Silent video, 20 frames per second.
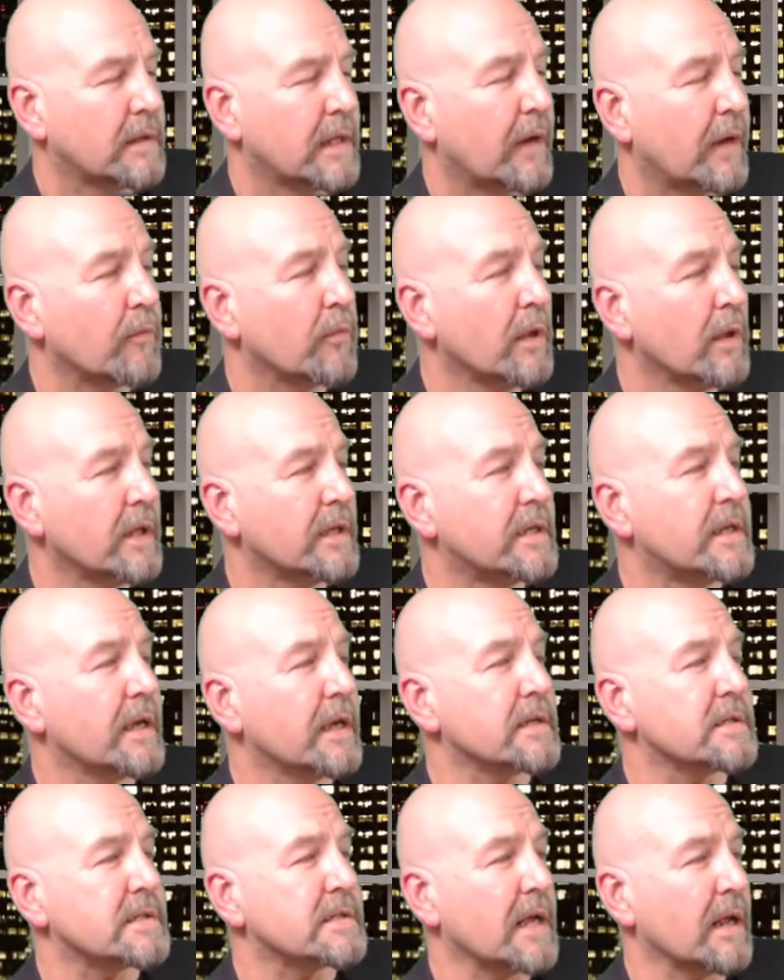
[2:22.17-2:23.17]
That really
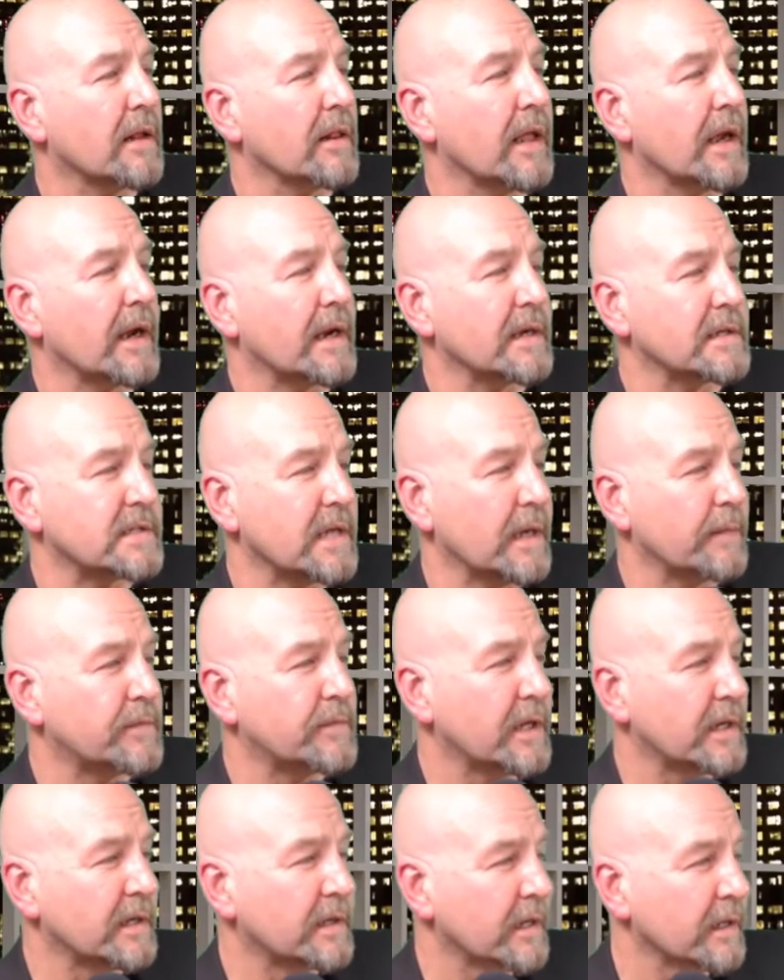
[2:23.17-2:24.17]
does sound like a
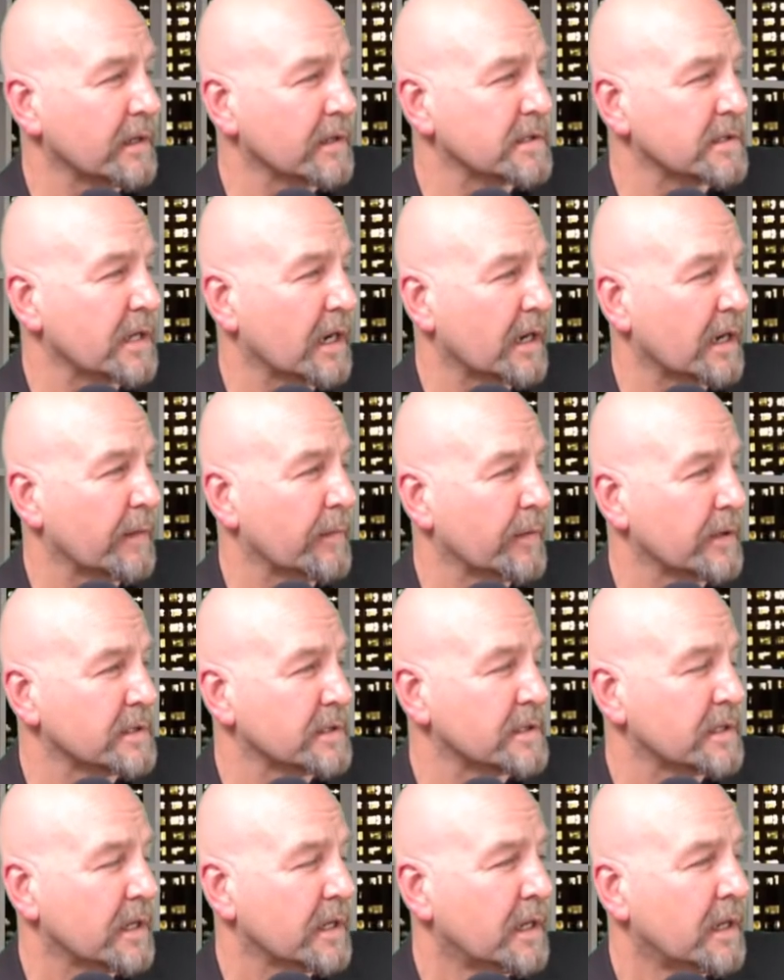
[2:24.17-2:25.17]
tempting deal,
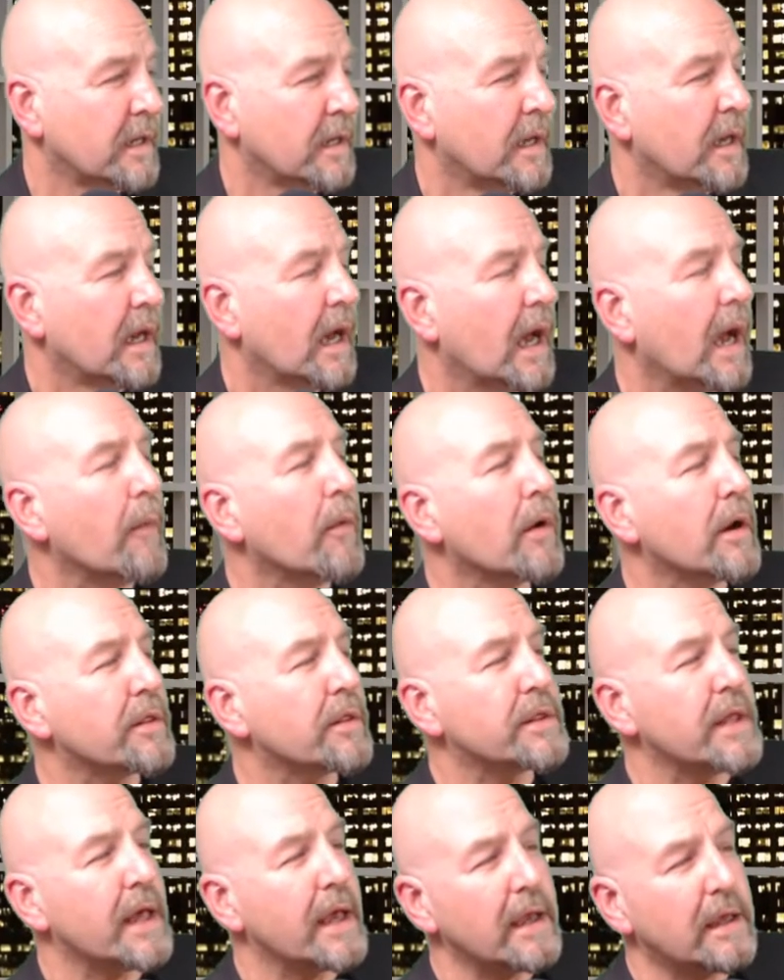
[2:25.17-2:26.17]
Succubus. I want
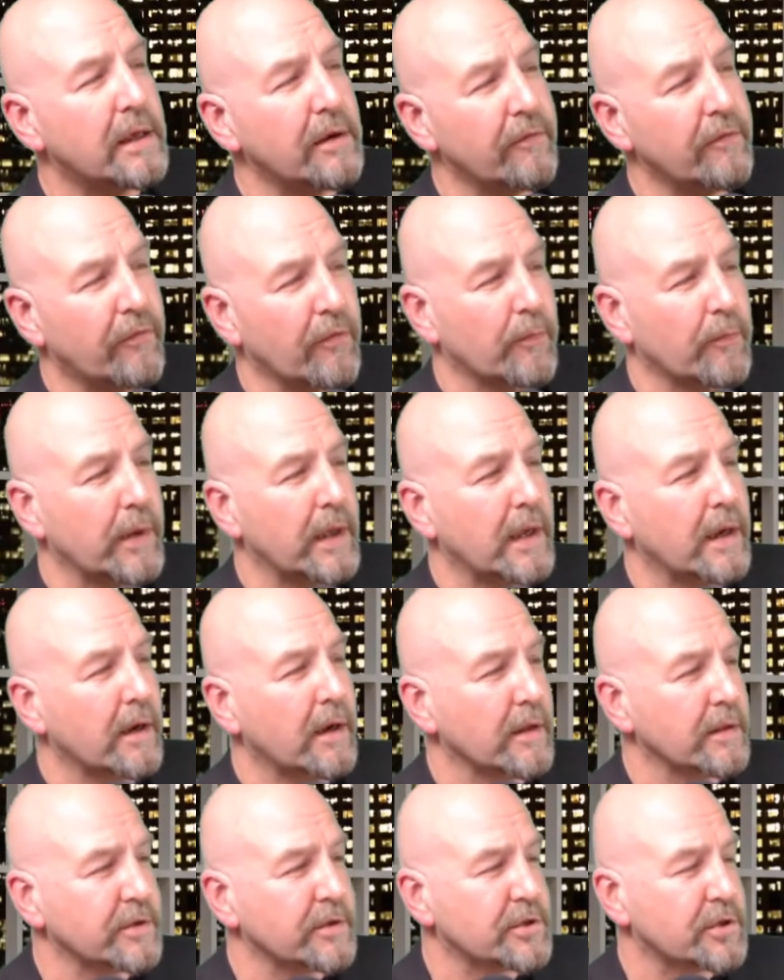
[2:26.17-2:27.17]
to thank you for being
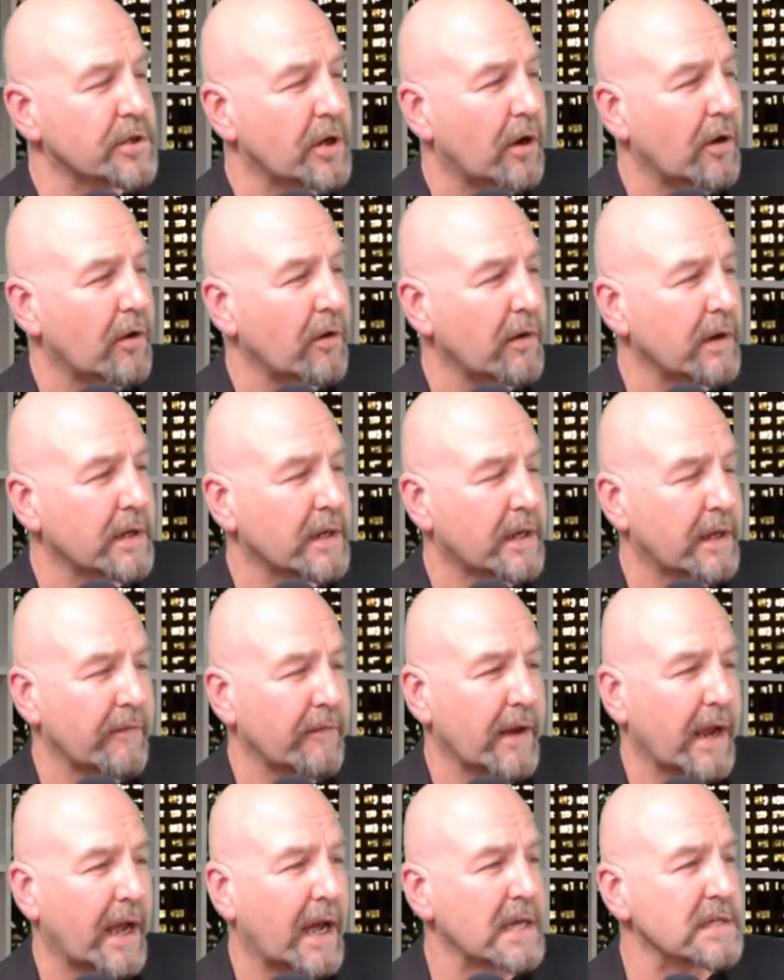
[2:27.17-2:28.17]
on the show and
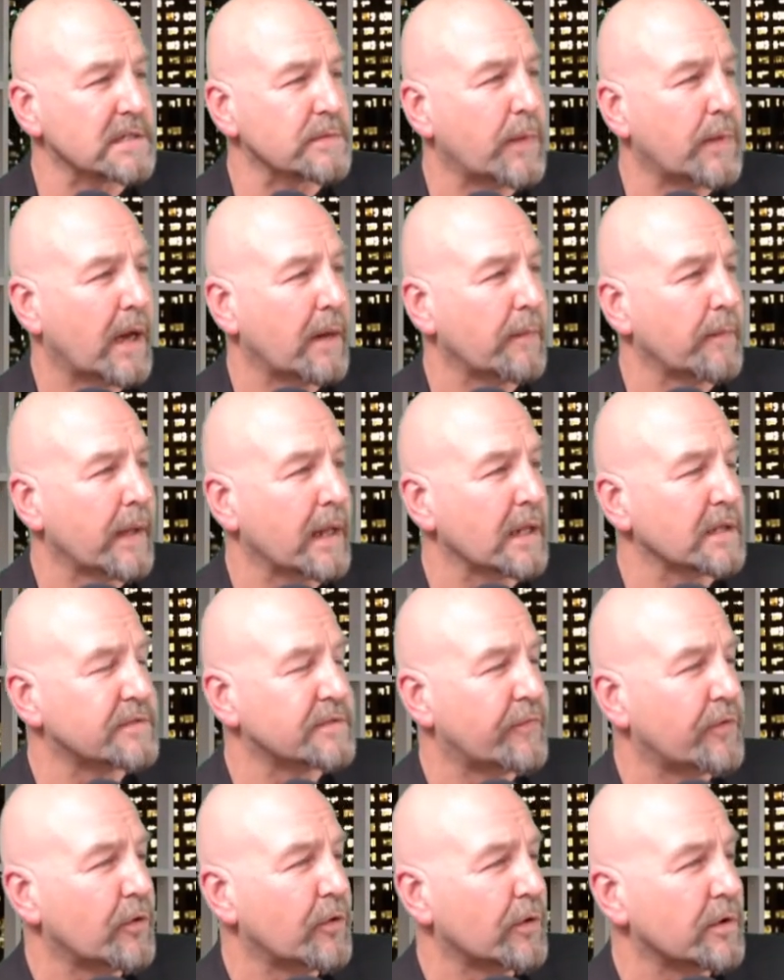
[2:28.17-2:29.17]
giving Hotspot Metals
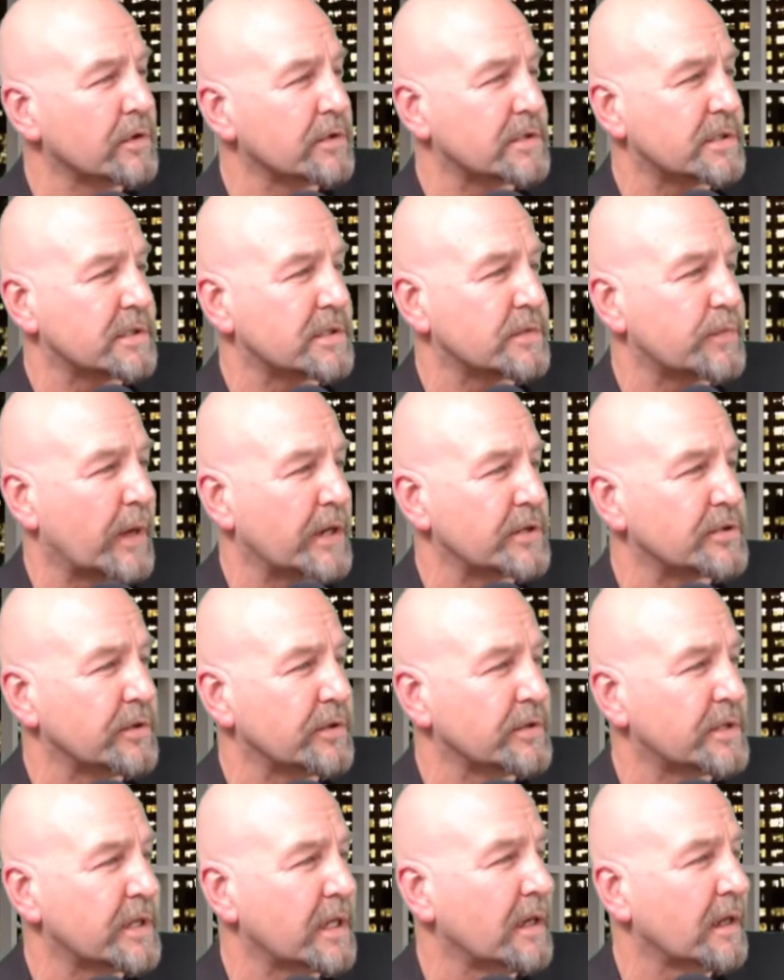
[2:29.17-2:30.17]
viewers a special
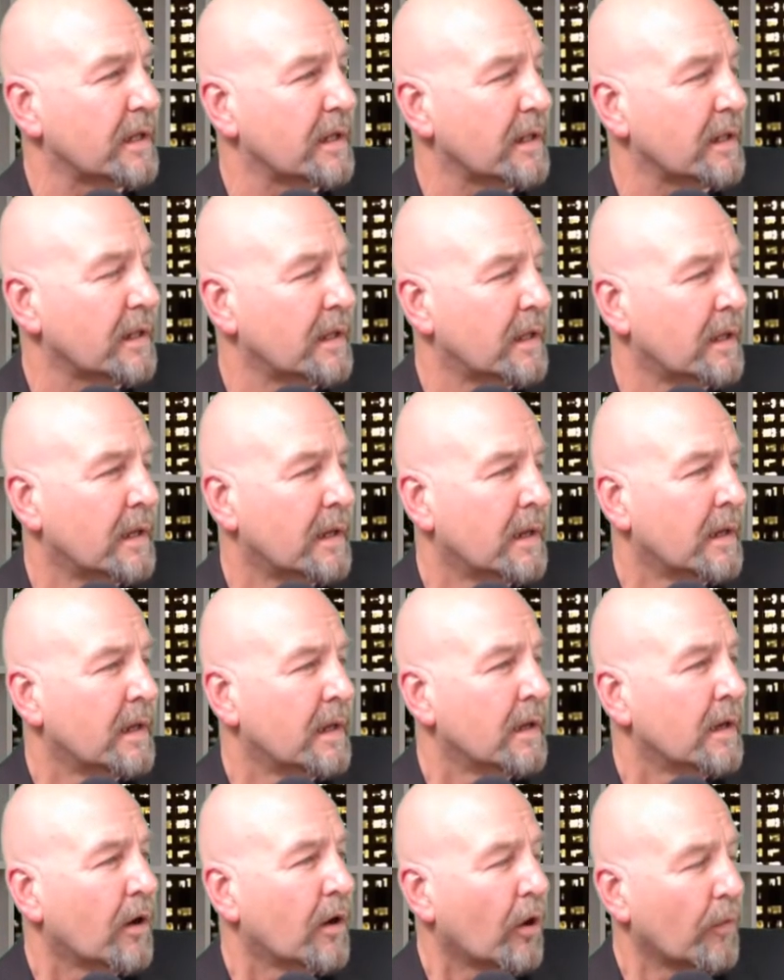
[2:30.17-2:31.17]
deal.
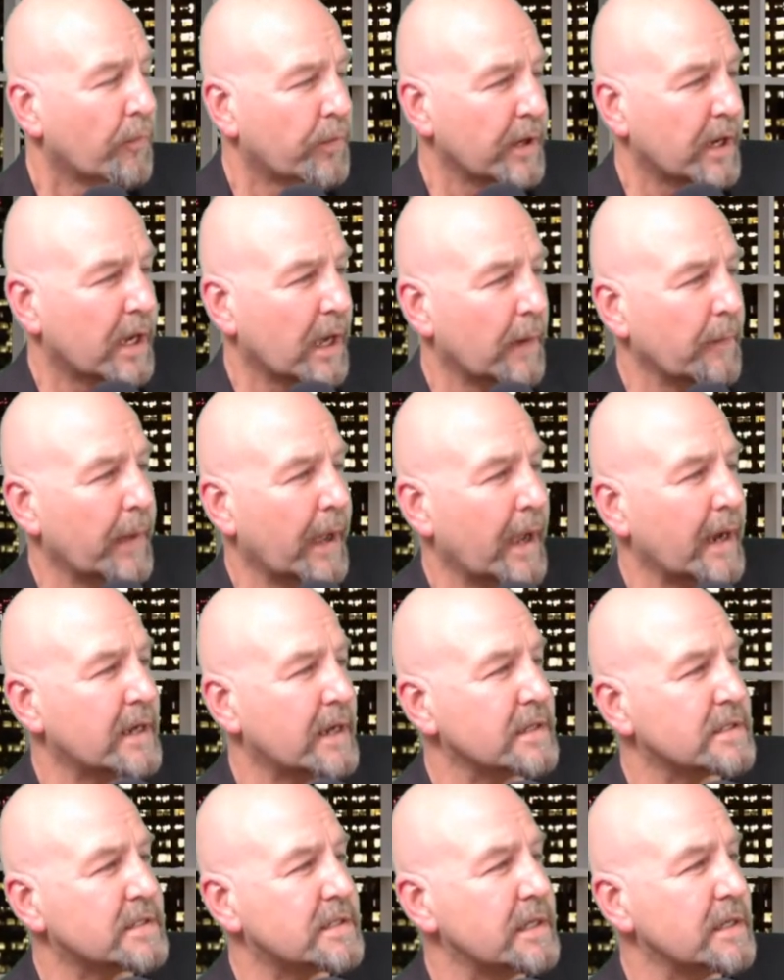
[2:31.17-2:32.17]
Hope you come back
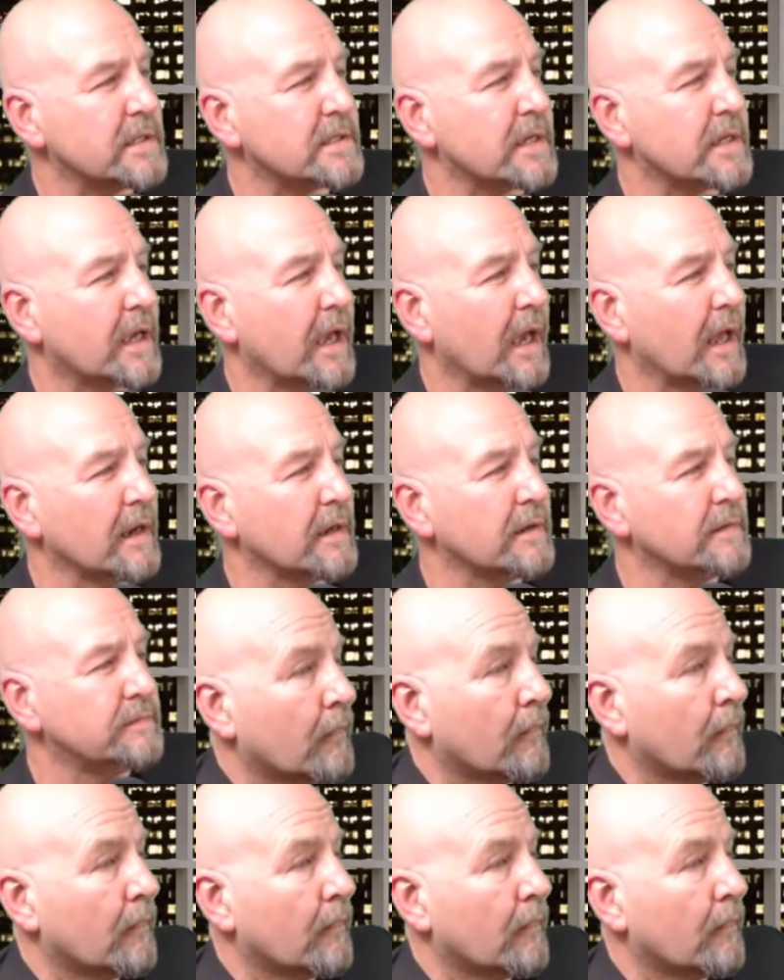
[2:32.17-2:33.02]
and see us again.